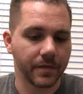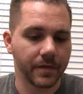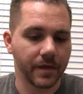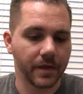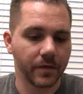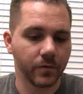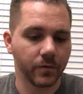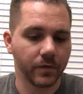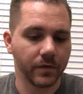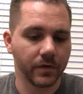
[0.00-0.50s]

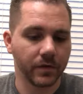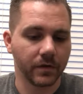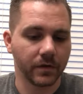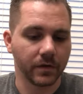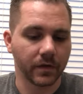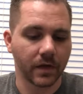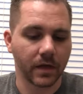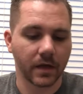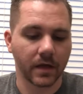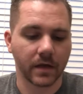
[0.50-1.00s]
they
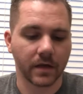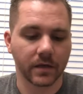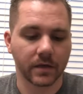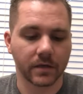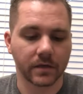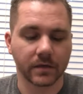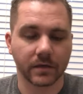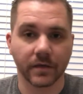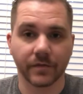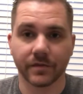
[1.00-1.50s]
will
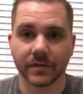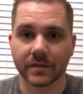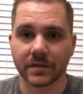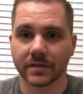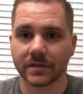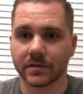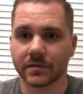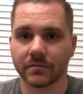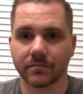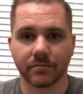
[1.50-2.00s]
give
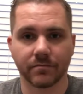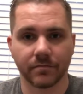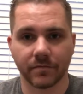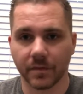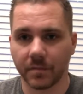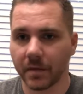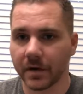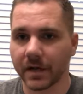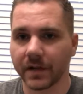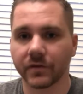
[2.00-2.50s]
us
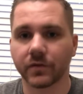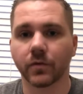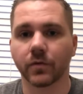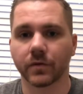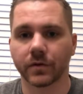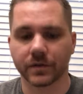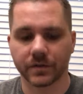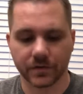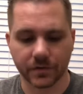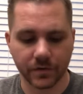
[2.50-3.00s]
the money
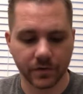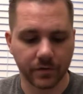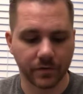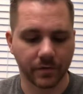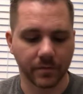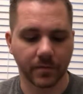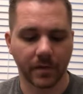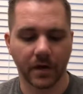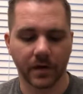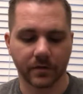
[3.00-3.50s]
towards the
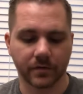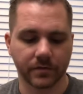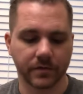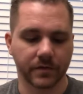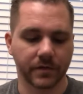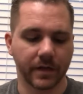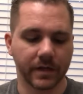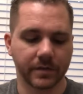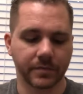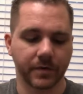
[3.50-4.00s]
newer model.
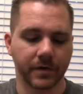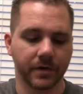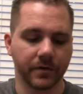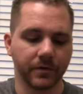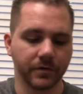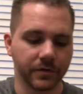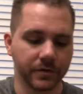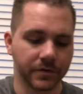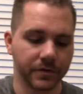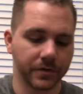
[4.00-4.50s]
So that's pretty
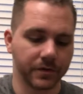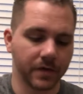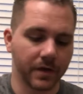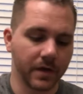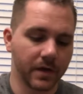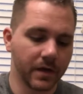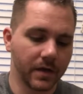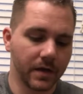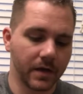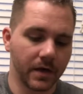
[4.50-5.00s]
cool too.
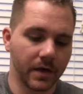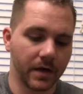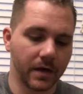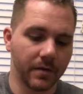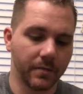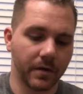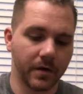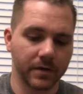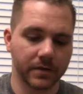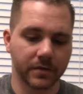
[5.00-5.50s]

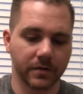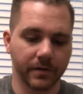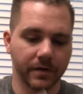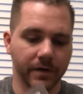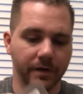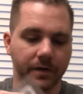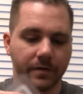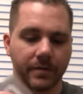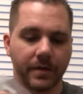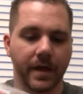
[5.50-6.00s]
Also in
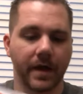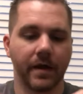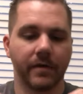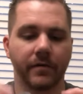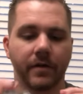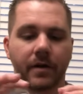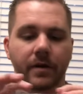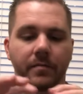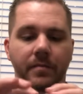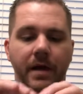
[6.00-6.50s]
here we have
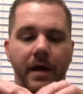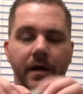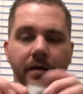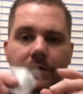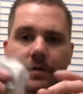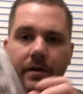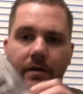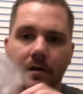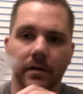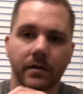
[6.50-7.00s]
our
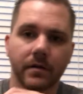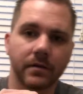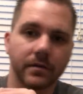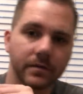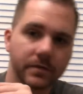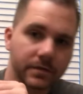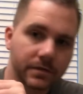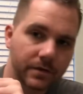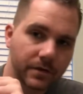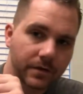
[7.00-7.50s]
battery.
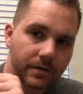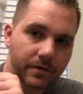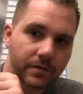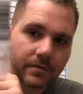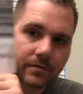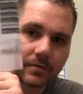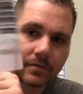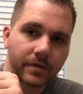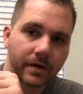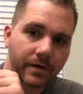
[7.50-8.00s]

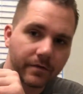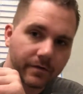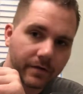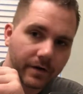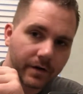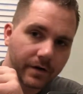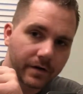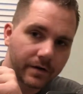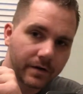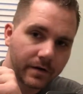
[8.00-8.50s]
So we have
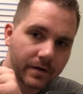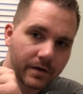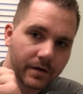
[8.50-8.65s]
our